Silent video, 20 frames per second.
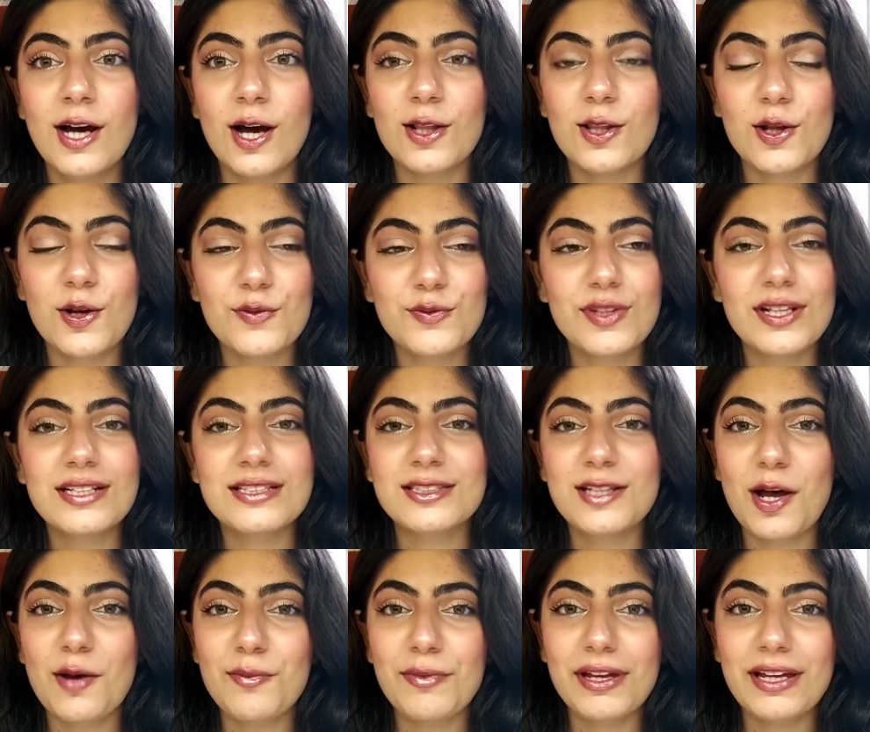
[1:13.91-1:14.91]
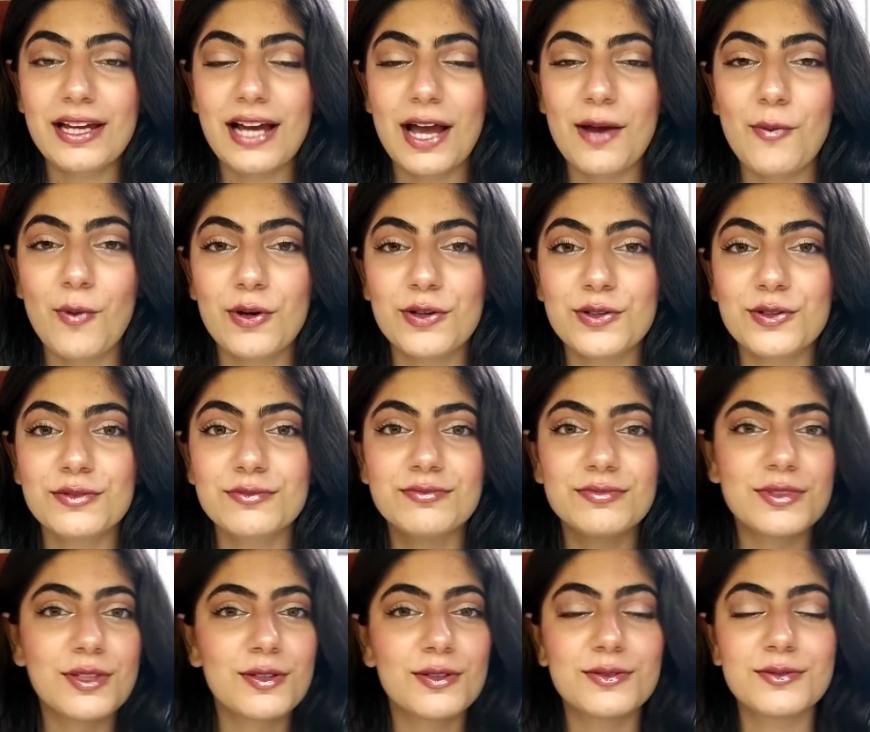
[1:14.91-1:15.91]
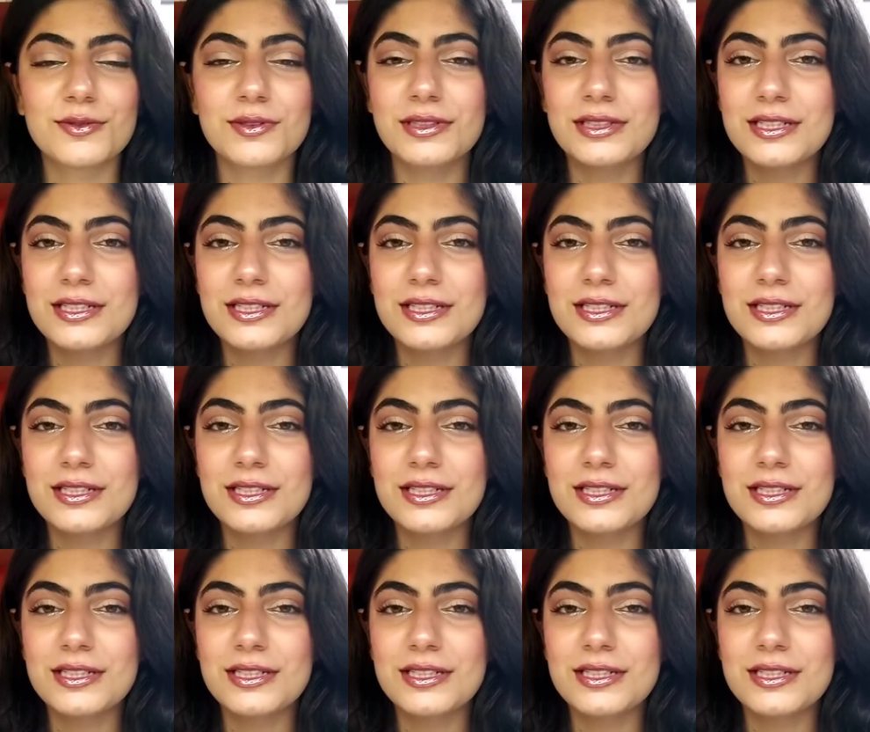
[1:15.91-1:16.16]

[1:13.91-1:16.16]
A lot of things coming. I want to you know